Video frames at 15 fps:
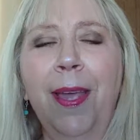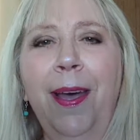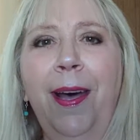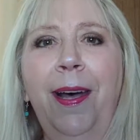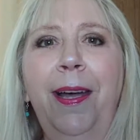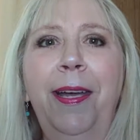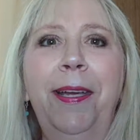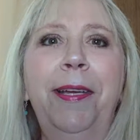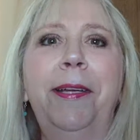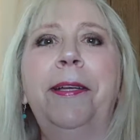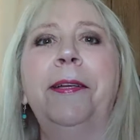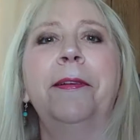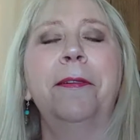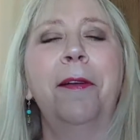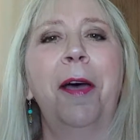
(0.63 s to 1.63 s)

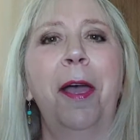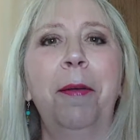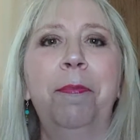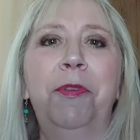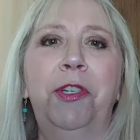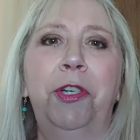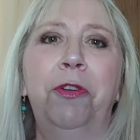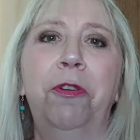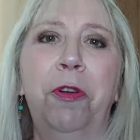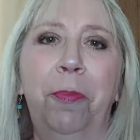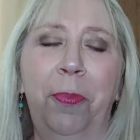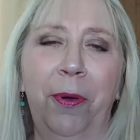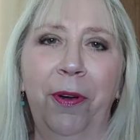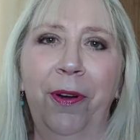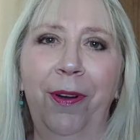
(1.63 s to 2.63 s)
Hi, I'm
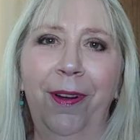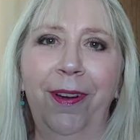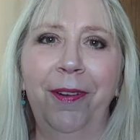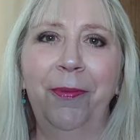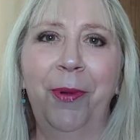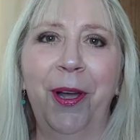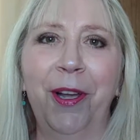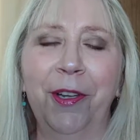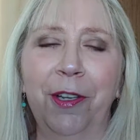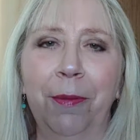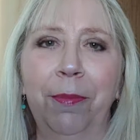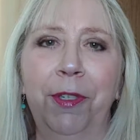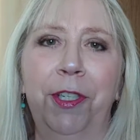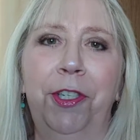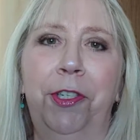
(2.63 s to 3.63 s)
Juniper and welcome
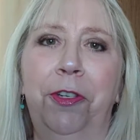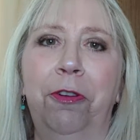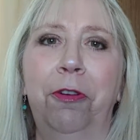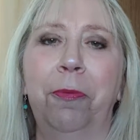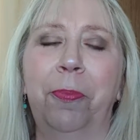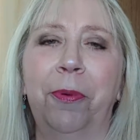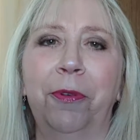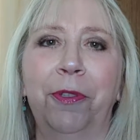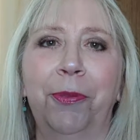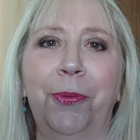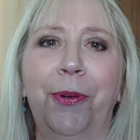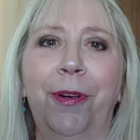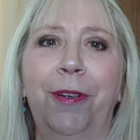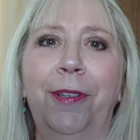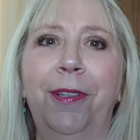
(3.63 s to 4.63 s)
to Juniper's
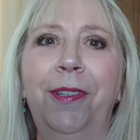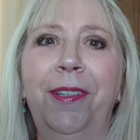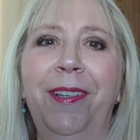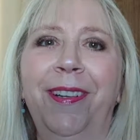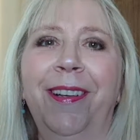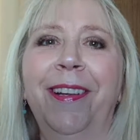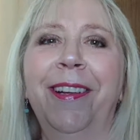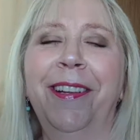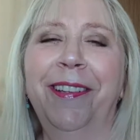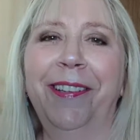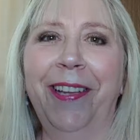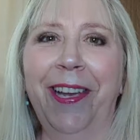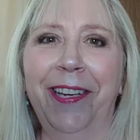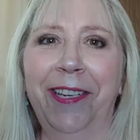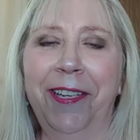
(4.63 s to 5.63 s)
World.
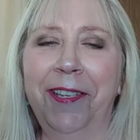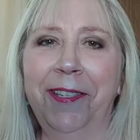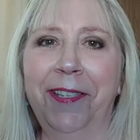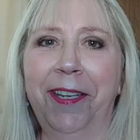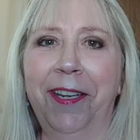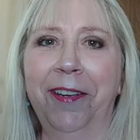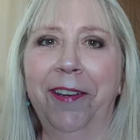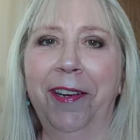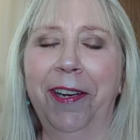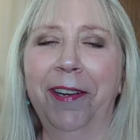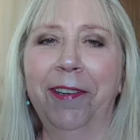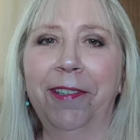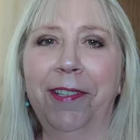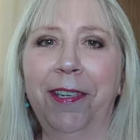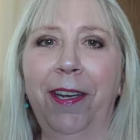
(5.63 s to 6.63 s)
Glad to see you're
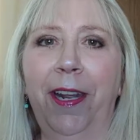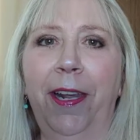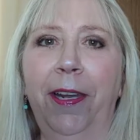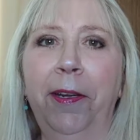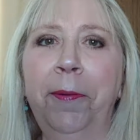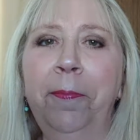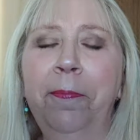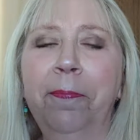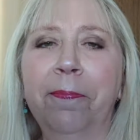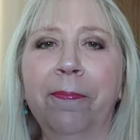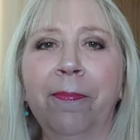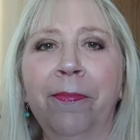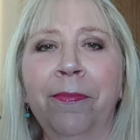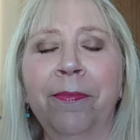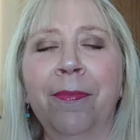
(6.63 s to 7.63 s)
here today.
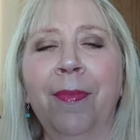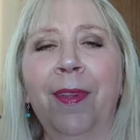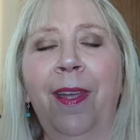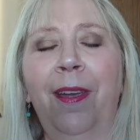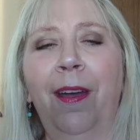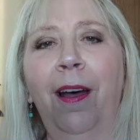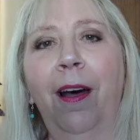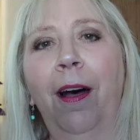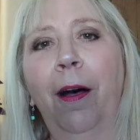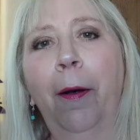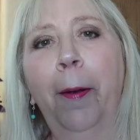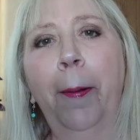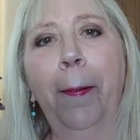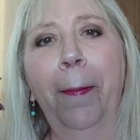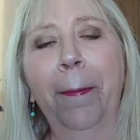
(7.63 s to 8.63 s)

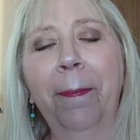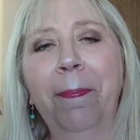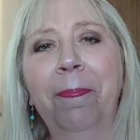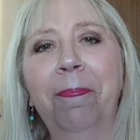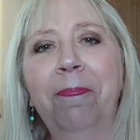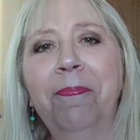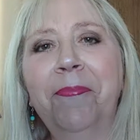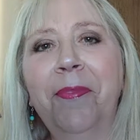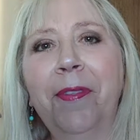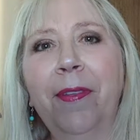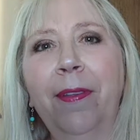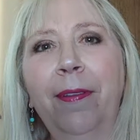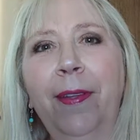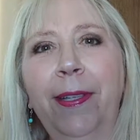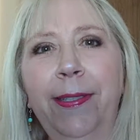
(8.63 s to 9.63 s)

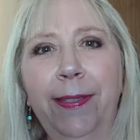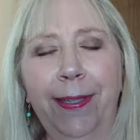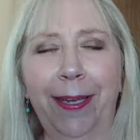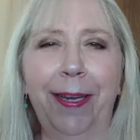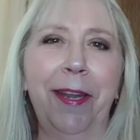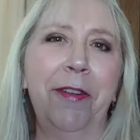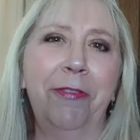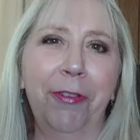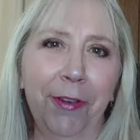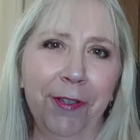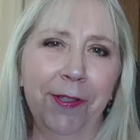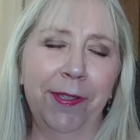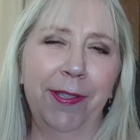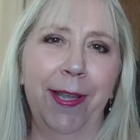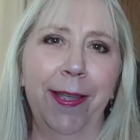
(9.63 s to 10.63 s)
Let's see.
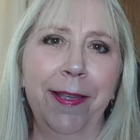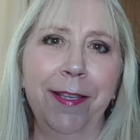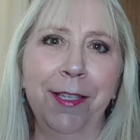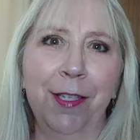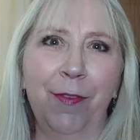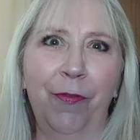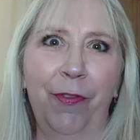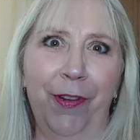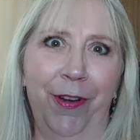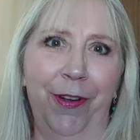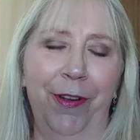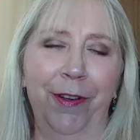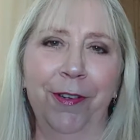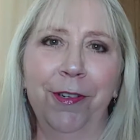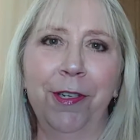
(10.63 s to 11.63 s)
First things
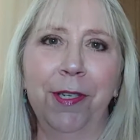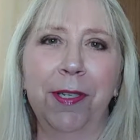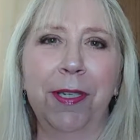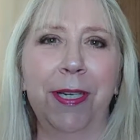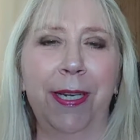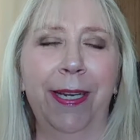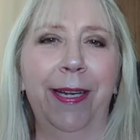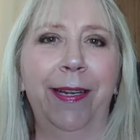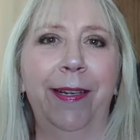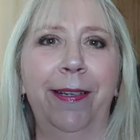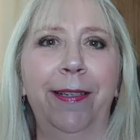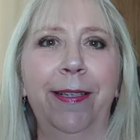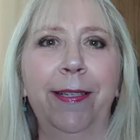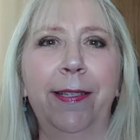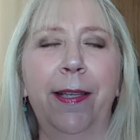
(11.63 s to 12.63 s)
first
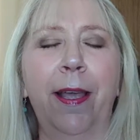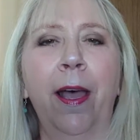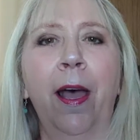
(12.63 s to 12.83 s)
is